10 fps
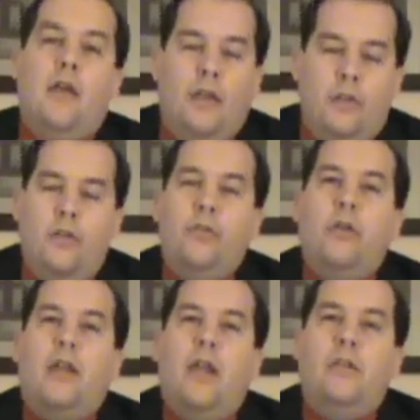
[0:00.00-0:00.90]
and you
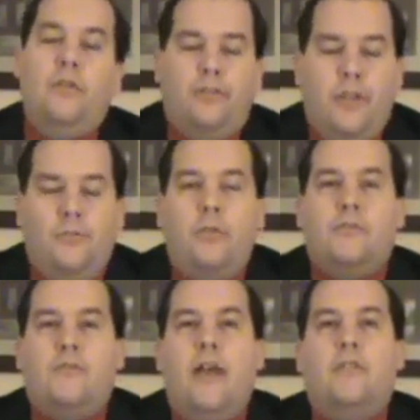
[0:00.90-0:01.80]
look there and you see if you
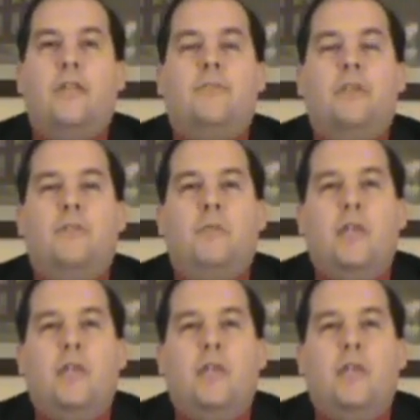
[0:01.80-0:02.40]
find something as